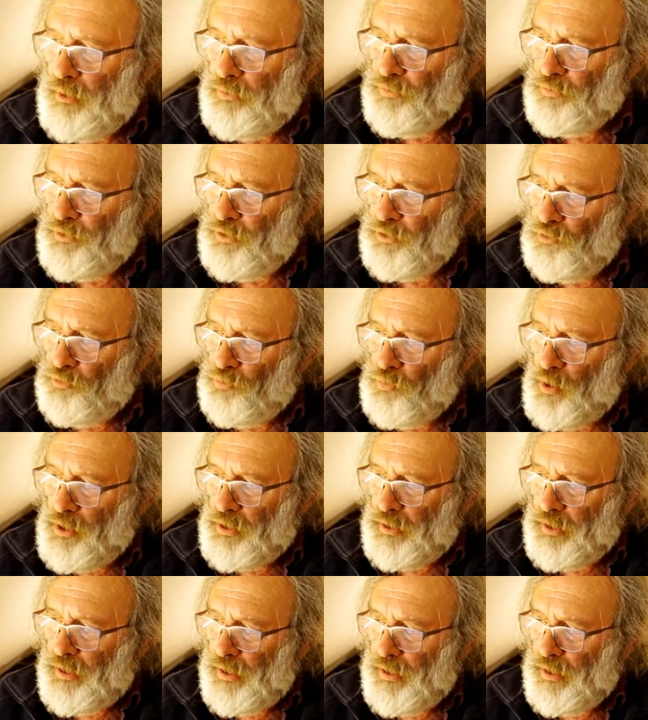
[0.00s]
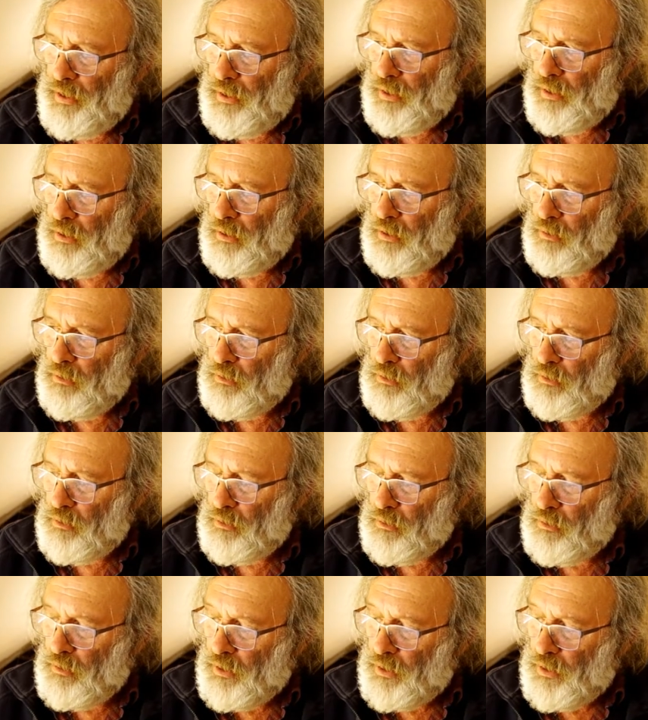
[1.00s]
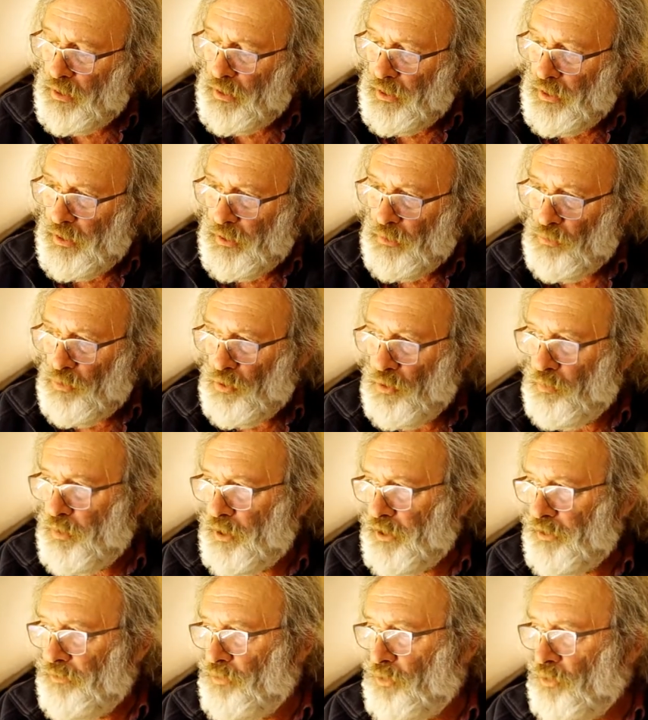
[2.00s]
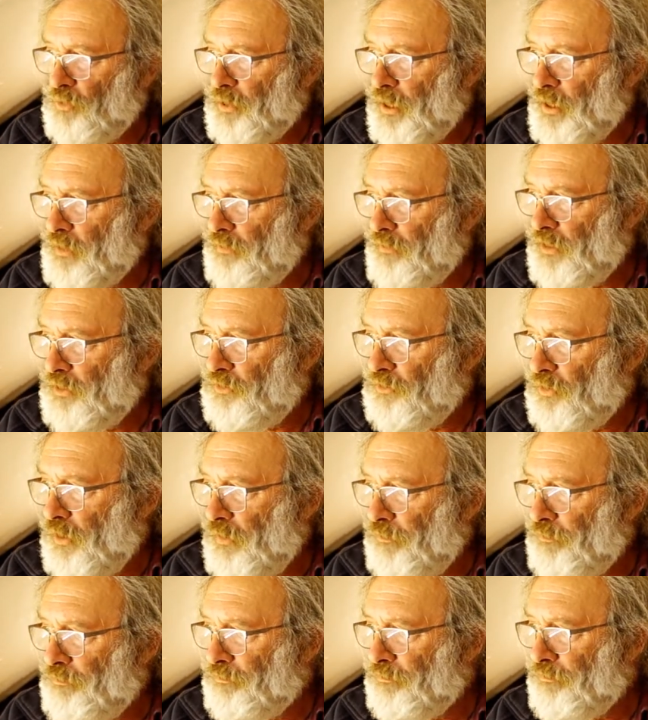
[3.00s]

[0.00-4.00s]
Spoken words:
This one here will be for the elevator.